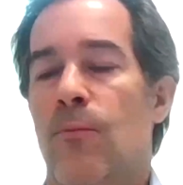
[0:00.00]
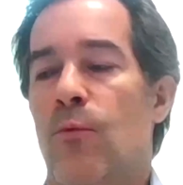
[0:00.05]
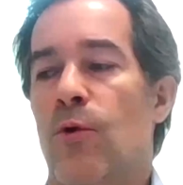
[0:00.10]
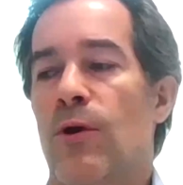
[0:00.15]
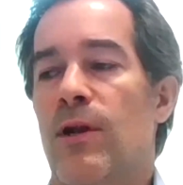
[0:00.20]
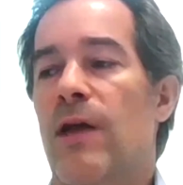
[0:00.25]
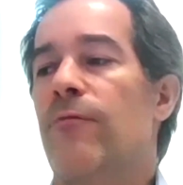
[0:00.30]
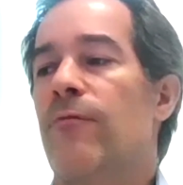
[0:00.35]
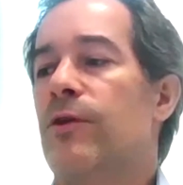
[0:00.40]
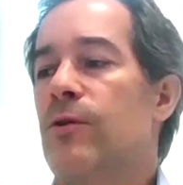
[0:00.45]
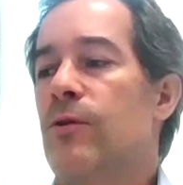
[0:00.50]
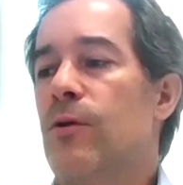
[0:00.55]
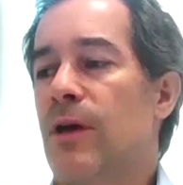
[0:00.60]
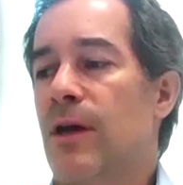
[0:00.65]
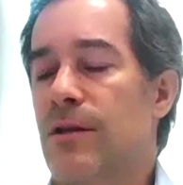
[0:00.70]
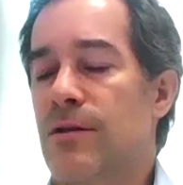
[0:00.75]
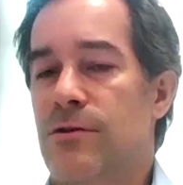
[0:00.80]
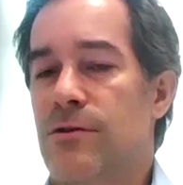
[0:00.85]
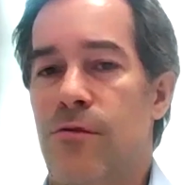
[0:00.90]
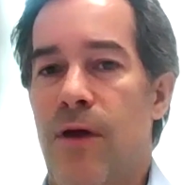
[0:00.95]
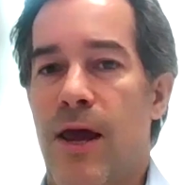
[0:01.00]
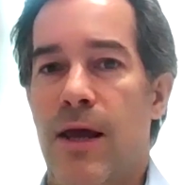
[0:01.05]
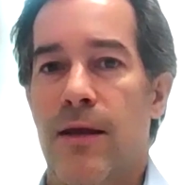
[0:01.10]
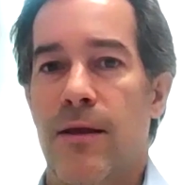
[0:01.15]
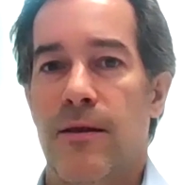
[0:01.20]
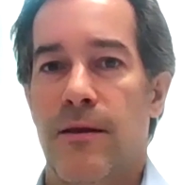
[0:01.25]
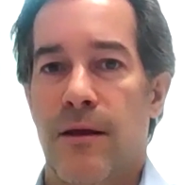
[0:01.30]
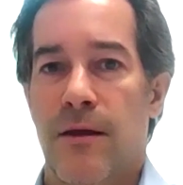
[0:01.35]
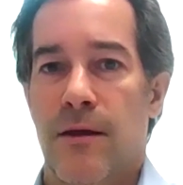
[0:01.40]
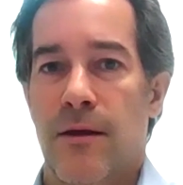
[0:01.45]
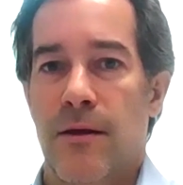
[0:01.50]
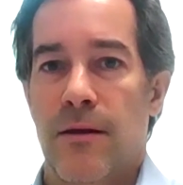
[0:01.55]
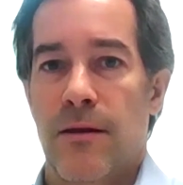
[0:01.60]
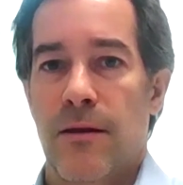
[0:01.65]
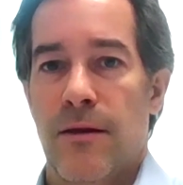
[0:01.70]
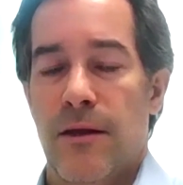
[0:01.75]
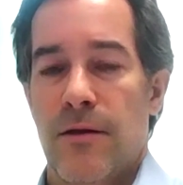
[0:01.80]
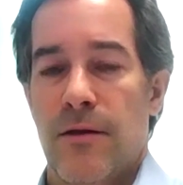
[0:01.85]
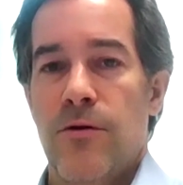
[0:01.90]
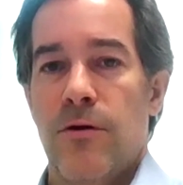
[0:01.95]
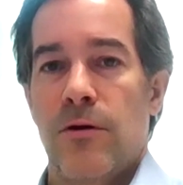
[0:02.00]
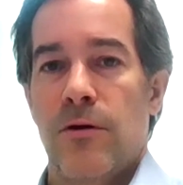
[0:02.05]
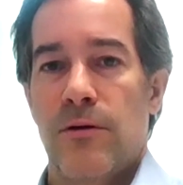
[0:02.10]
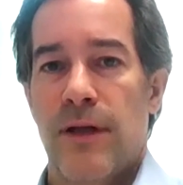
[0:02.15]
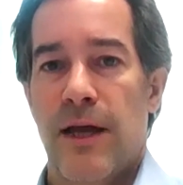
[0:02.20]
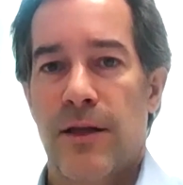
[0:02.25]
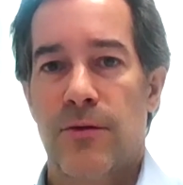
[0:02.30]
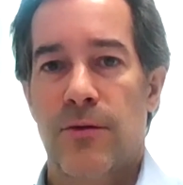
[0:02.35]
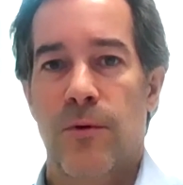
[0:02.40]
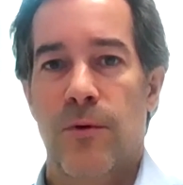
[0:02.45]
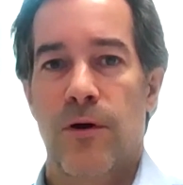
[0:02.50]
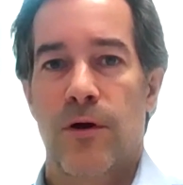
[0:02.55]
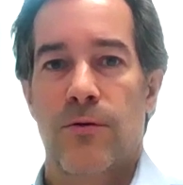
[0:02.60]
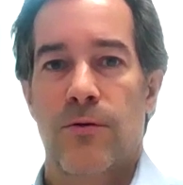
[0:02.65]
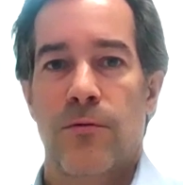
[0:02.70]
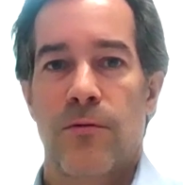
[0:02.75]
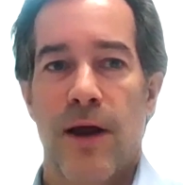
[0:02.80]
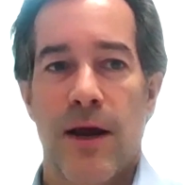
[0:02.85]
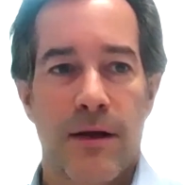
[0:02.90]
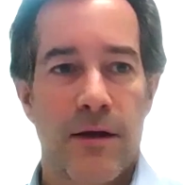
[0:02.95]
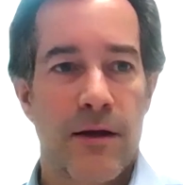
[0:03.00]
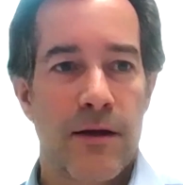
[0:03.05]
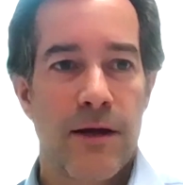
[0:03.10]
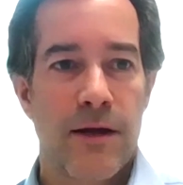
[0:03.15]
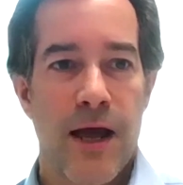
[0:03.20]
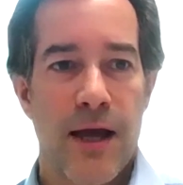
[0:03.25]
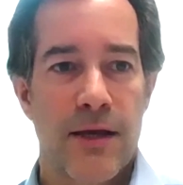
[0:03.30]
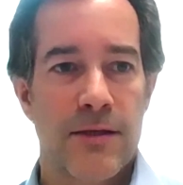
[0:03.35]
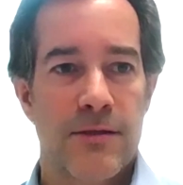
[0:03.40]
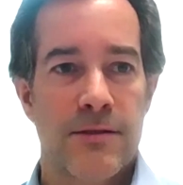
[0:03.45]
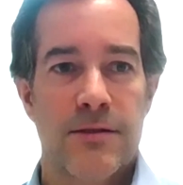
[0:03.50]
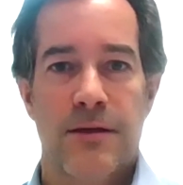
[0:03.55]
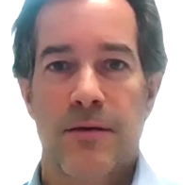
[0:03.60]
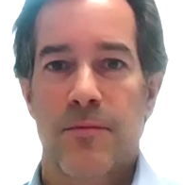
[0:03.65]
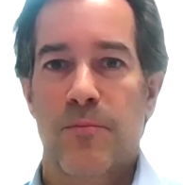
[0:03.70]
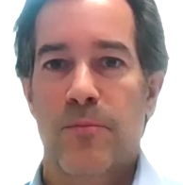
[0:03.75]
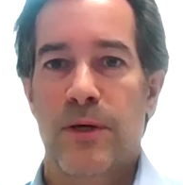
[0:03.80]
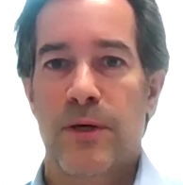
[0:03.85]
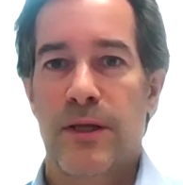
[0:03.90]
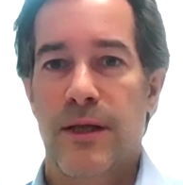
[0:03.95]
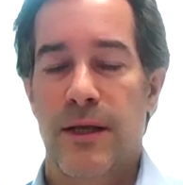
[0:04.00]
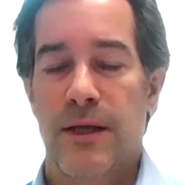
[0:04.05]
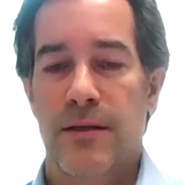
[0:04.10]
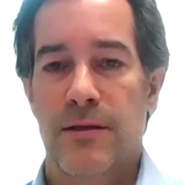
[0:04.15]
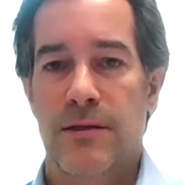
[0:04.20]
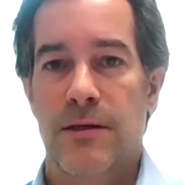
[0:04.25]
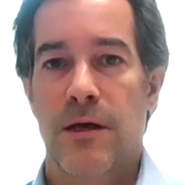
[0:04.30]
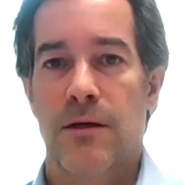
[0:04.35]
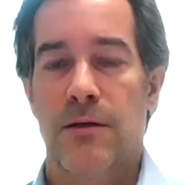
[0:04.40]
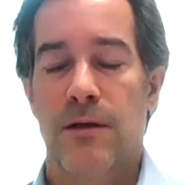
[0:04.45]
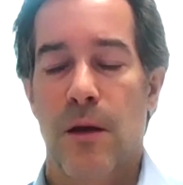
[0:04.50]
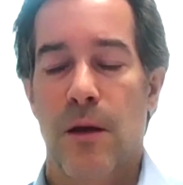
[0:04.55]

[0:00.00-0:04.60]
whatever you can train the, the neural network to recognize can be then sucked